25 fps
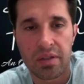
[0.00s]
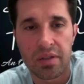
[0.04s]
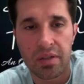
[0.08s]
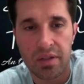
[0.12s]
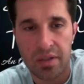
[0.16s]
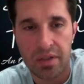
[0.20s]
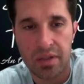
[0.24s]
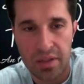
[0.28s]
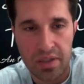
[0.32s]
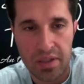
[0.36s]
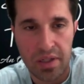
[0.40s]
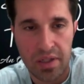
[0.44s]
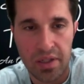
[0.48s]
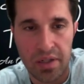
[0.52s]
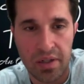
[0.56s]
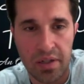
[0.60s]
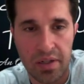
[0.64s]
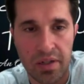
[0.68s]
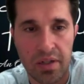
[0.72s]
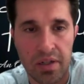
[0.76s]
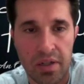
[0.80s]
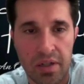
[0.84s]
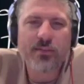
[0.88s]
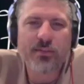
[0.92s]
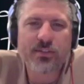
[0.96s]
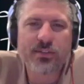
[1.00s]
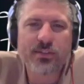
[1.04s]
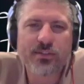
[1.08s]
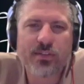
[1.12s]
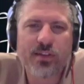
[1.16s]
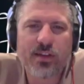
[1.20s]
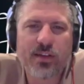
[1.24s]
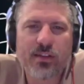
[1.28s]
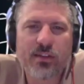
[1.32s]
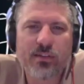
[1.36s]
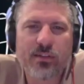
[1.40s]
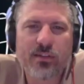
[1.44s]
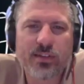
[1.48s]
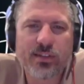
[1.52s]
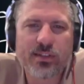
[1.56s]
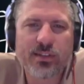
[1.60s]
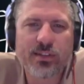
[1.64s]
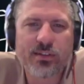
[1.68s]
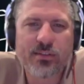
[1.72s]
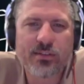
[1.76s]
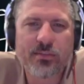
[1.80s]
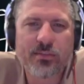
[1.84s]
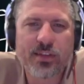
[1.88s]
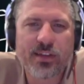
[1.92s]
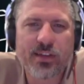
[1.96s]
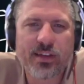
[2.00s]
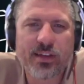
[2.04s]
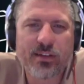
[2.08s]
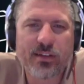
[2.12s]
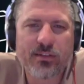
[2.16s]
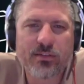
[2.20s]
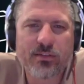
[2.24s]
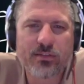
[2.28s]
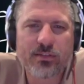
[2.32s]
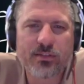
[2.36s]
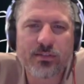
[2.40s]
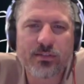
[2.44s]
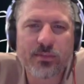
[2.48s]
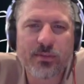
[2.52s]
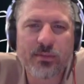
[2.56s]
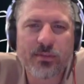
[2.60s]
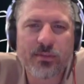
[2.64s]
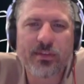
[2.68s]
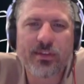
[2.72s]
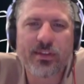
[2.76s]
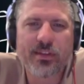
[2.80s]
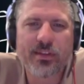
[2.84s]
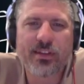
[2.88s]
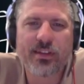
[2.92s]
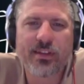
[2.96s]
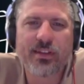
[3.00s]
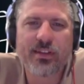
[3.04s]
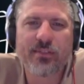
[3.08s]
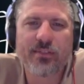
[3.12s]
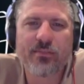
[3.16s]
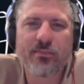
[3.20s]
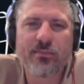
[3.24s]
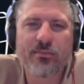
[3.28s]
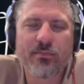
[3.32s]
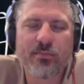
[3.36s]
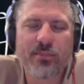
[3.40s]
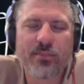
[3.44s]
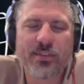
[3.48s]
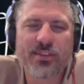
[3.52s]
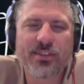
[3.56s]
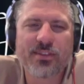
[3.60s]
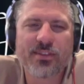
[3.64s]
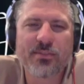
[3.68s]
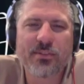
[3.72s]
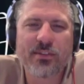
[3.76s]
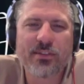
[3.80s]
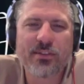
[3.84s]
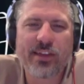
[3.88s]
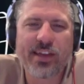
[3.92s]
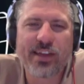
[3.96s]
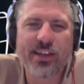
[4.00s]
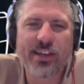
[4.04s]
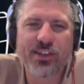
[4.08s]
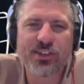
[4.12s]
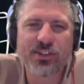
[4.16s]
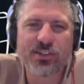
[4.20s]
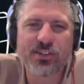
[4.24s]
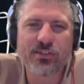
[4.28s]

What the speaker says: Maybe he was following something else. Maybe he miscommunication.